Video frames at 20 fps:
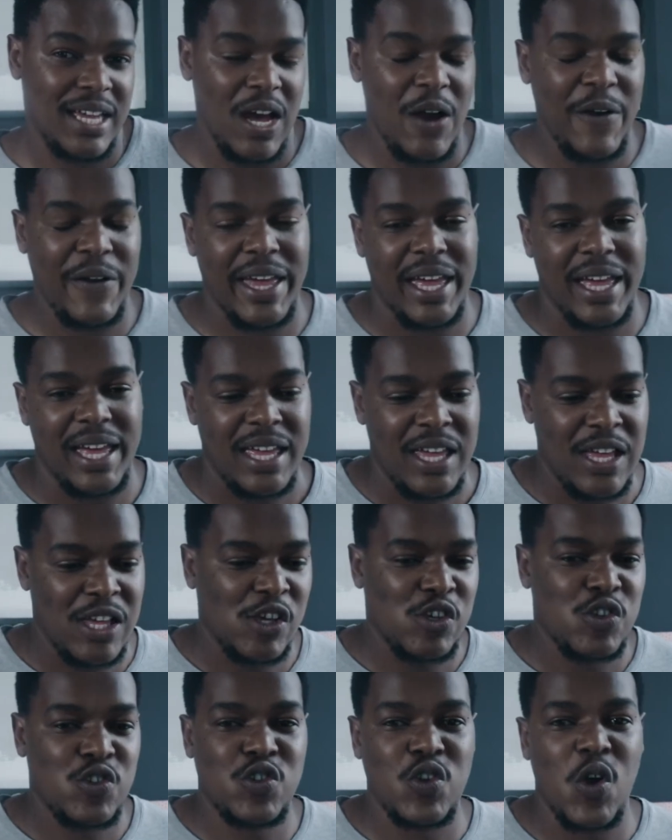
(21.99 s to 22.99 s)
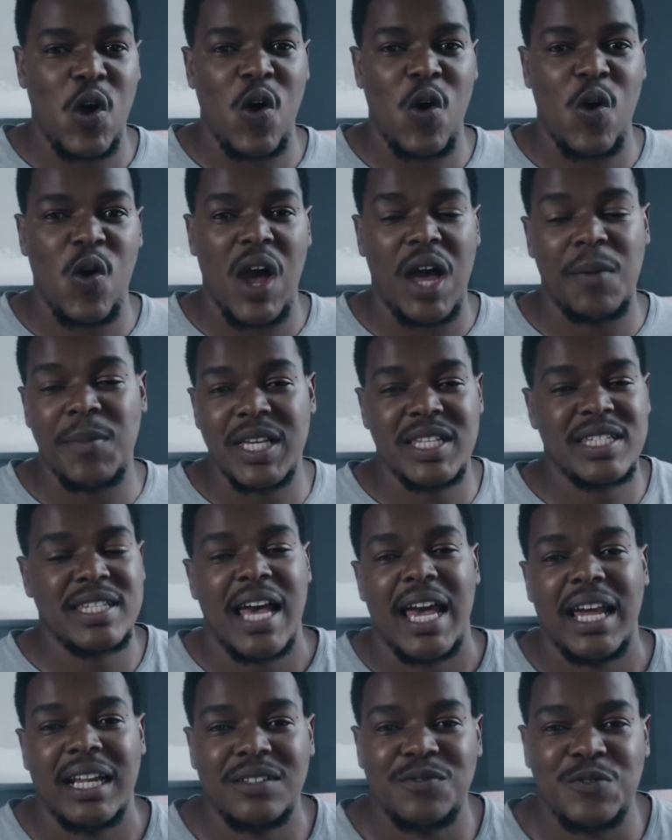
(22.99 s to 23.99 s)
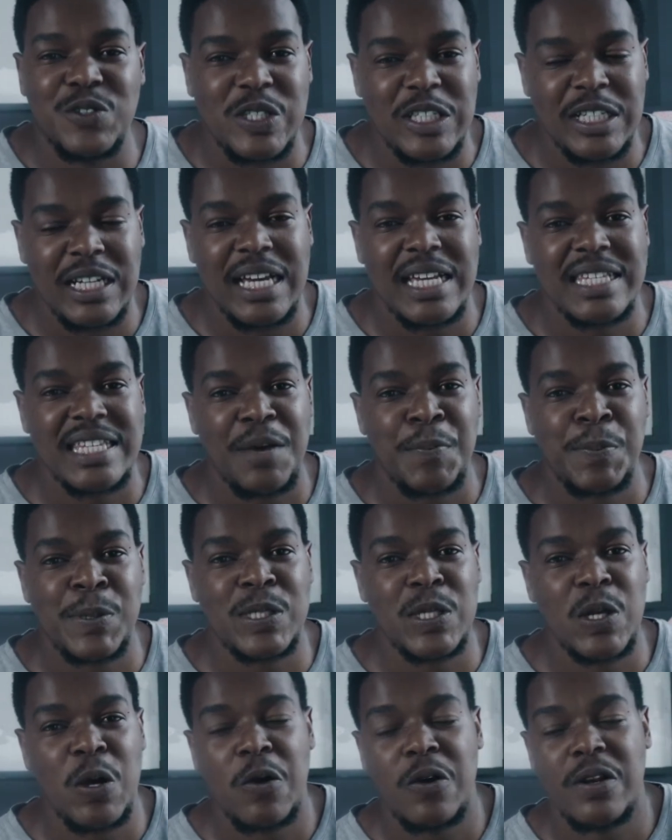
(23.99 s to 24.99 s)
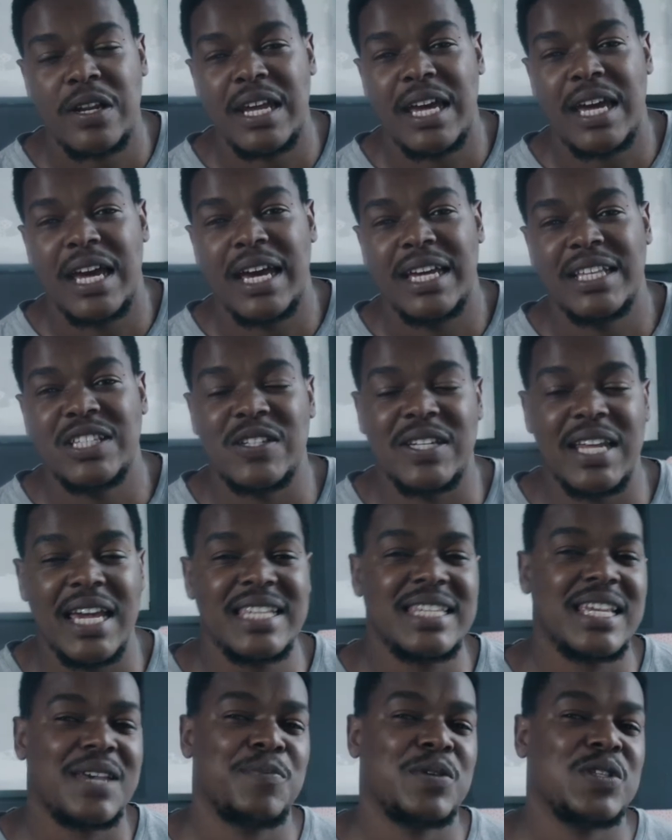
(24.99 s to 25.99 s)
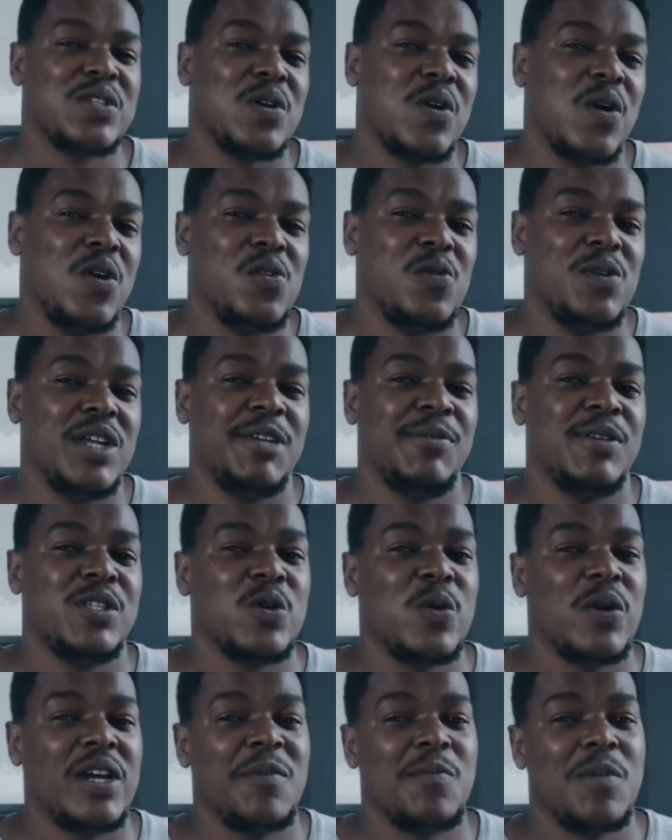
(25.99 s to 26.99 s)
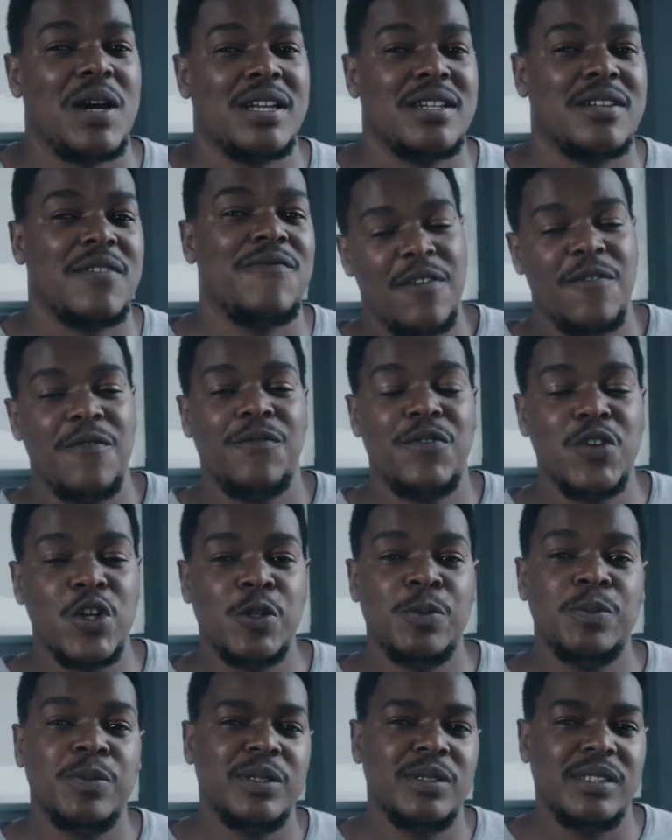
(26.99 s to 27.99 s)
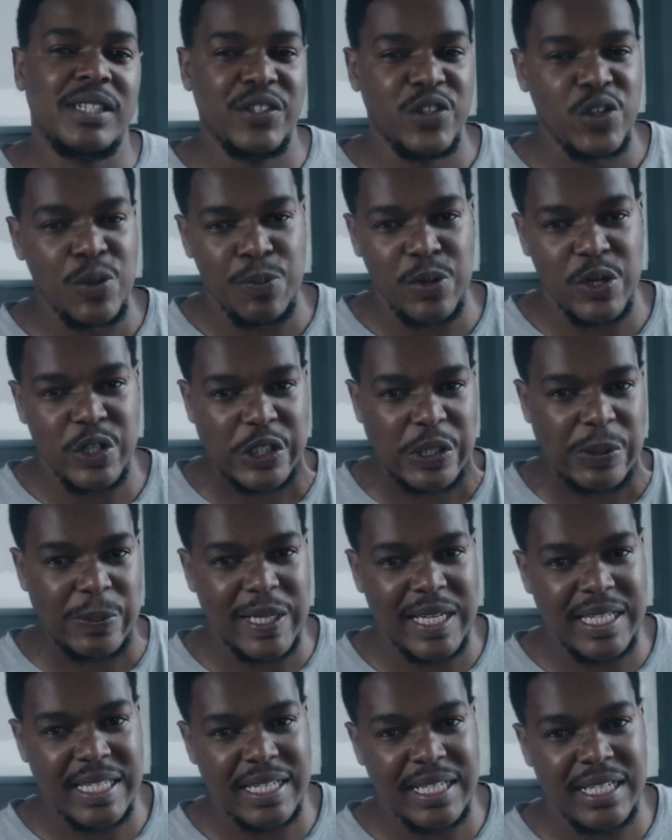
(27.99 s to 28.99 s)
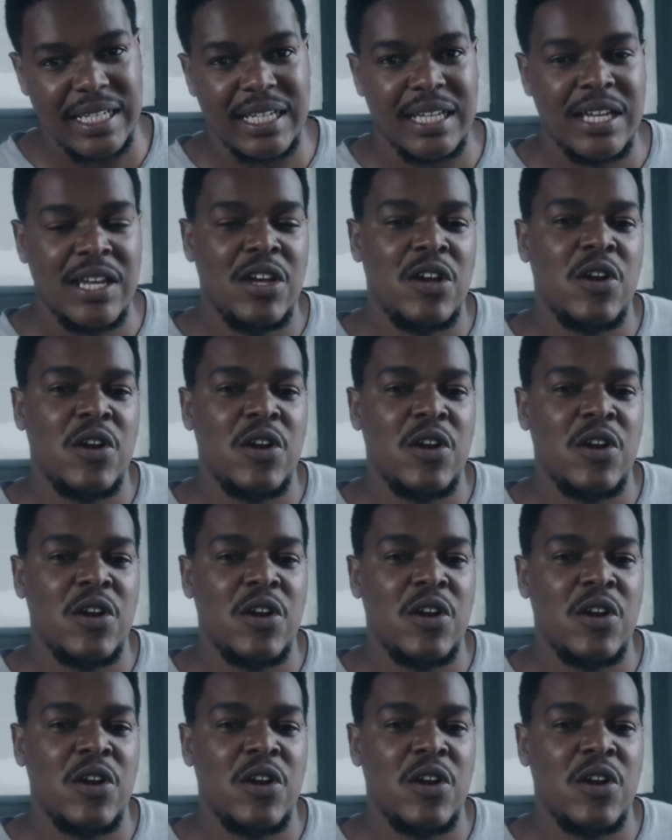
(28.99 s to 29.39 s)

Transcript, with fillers: Okay, so I'm excited for today's episode. In today's episode, we're going to be talking about film distribution, basically.